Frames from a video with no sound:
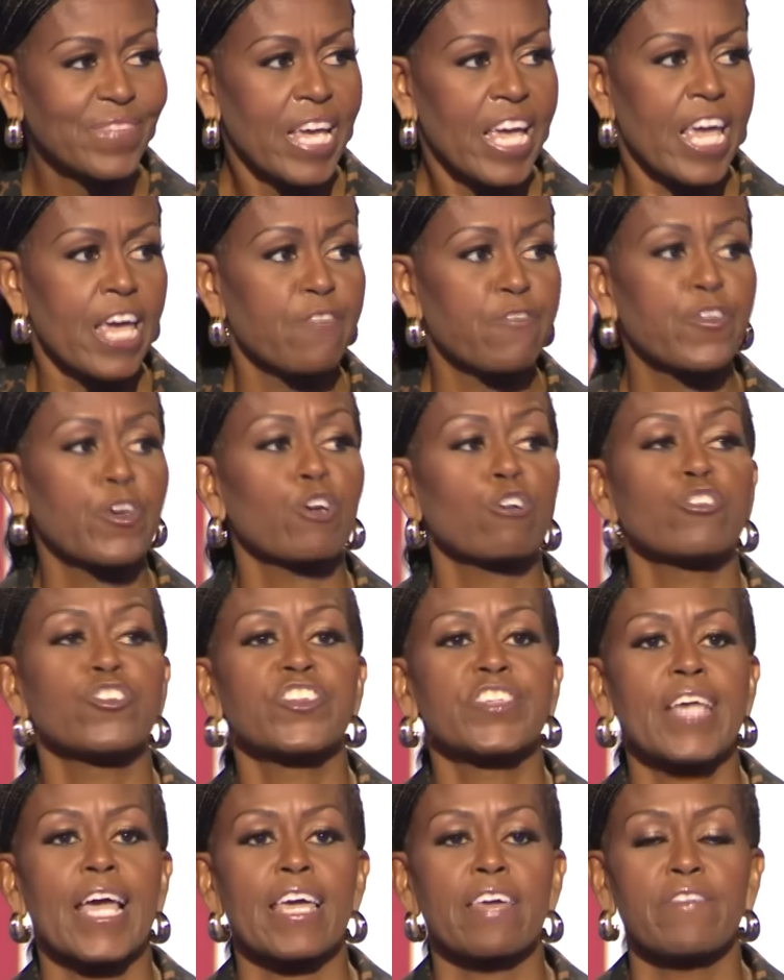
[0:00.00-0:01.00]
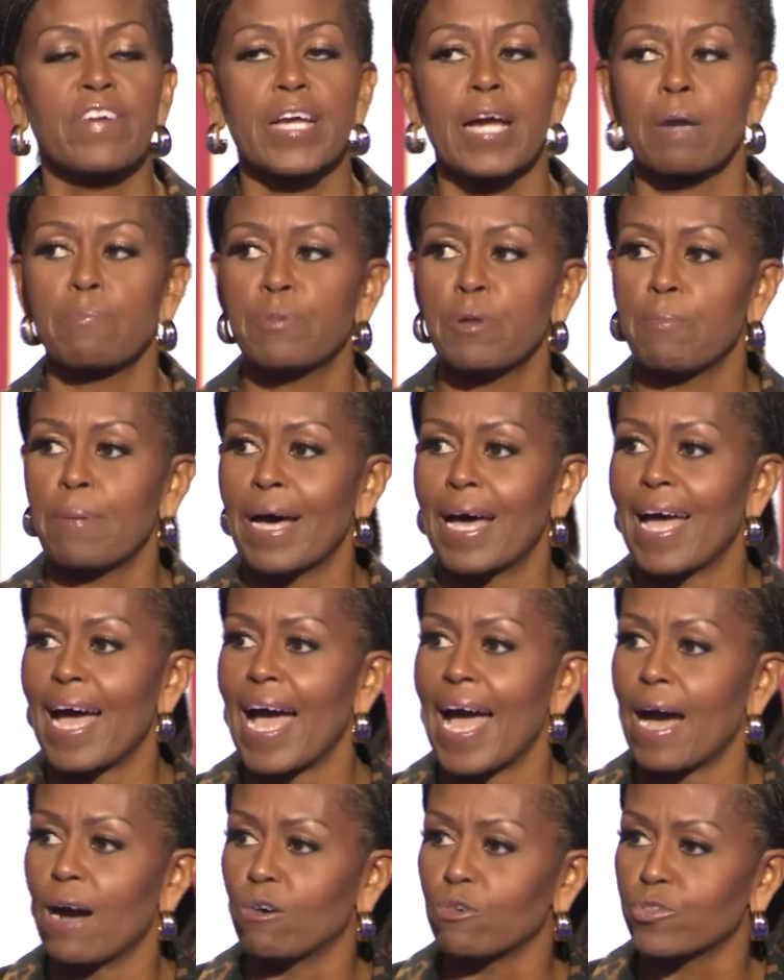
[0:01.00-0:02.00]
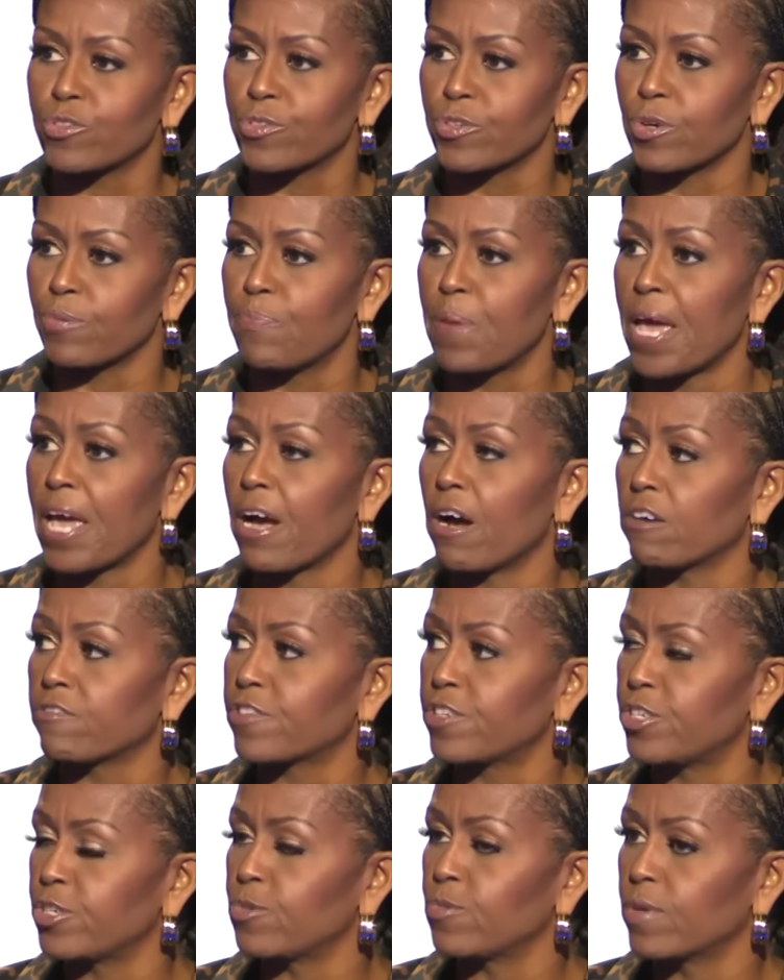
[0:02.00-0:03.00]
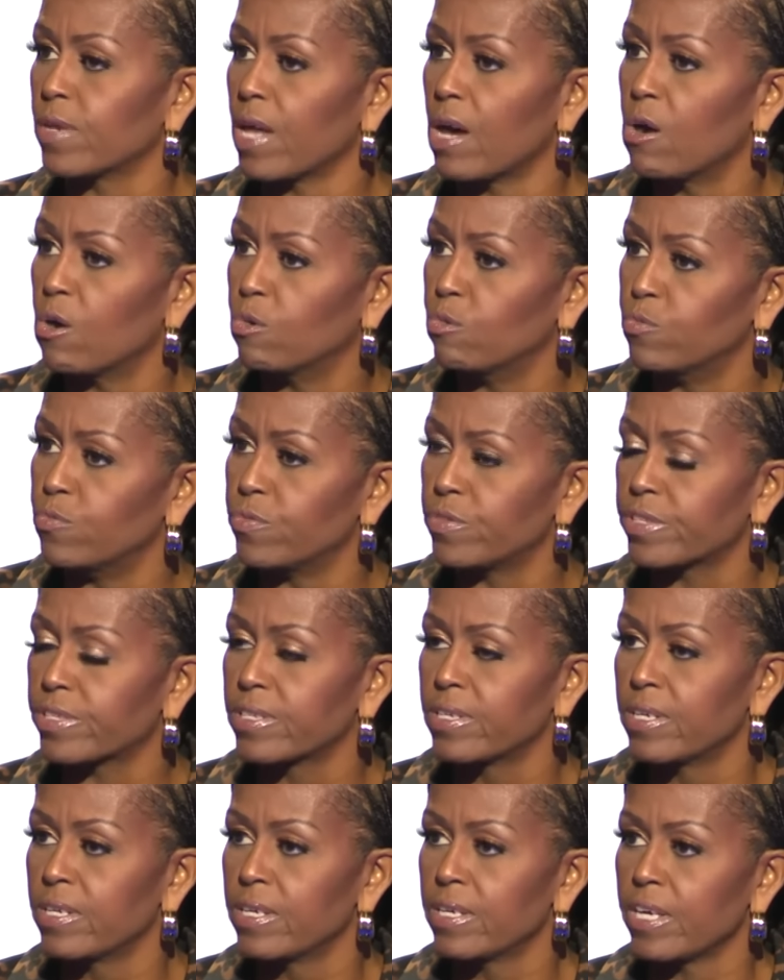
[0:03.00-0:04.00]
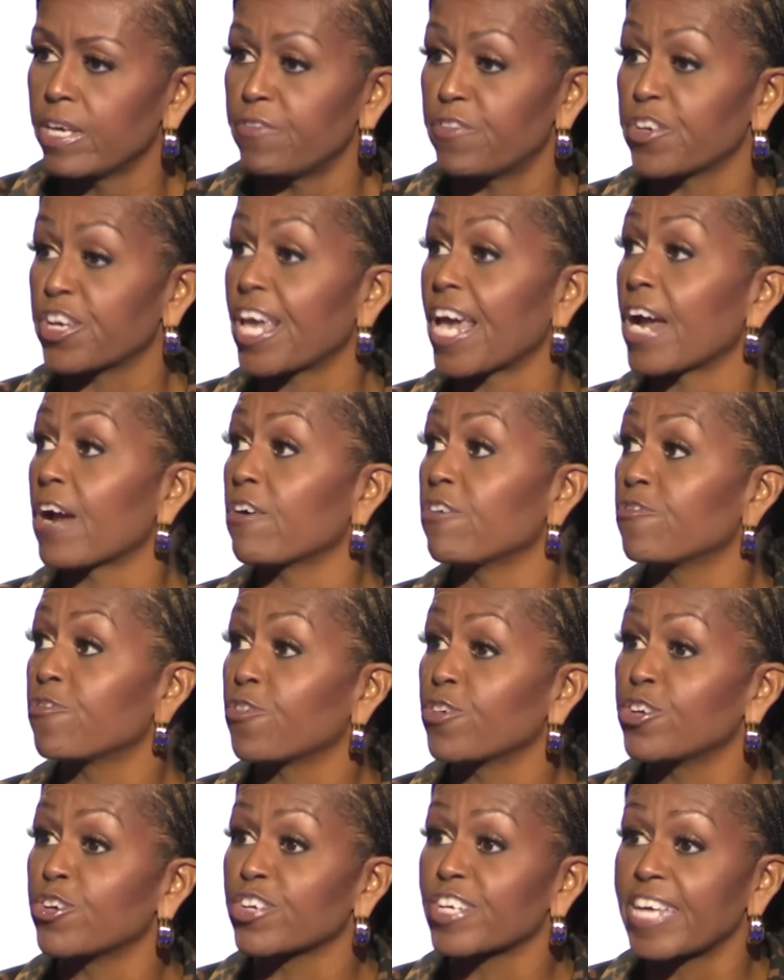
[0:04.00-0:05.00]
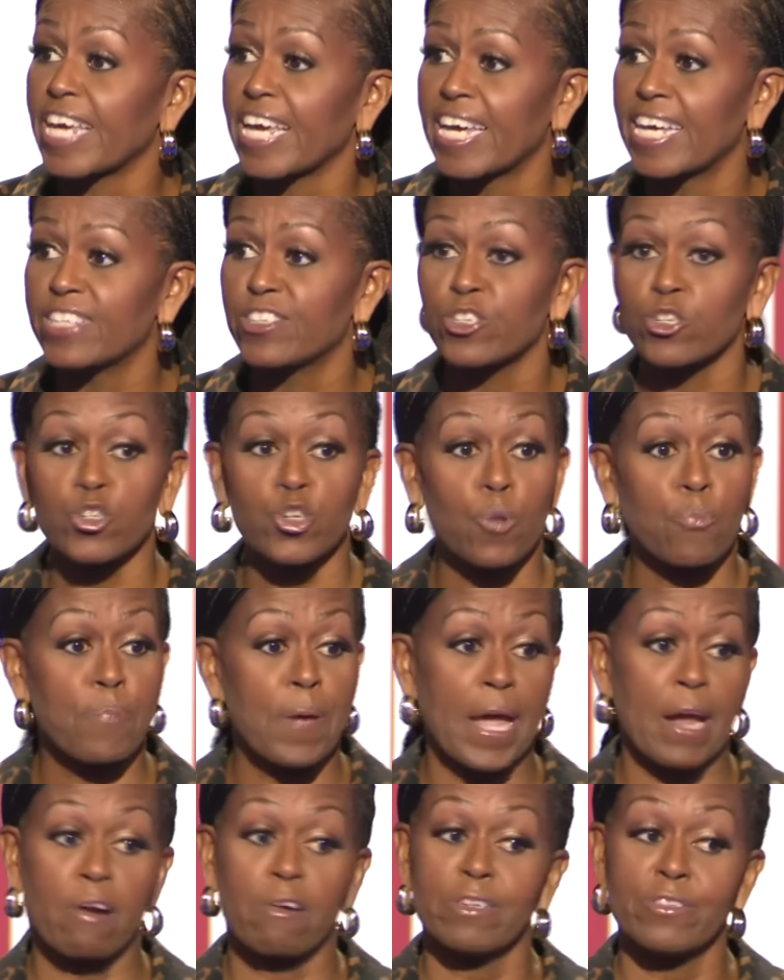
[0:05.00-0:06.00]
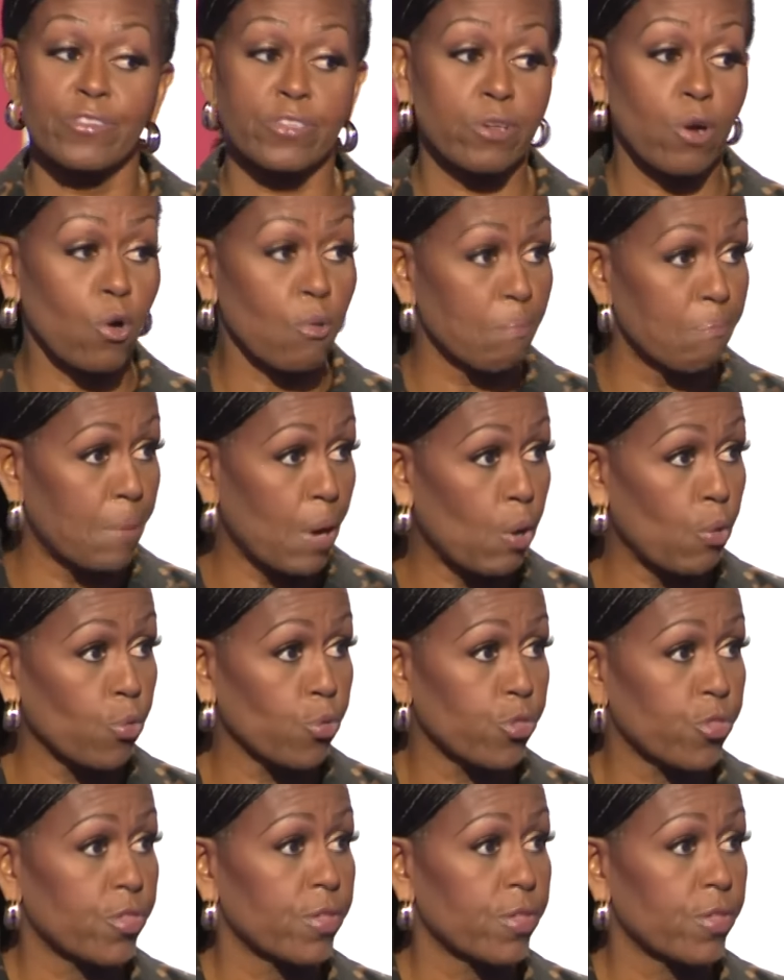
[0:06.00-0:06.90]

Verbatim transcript: If you're saving up to buy a house or pay off student loans, if you're caring for your kids or your parents or both,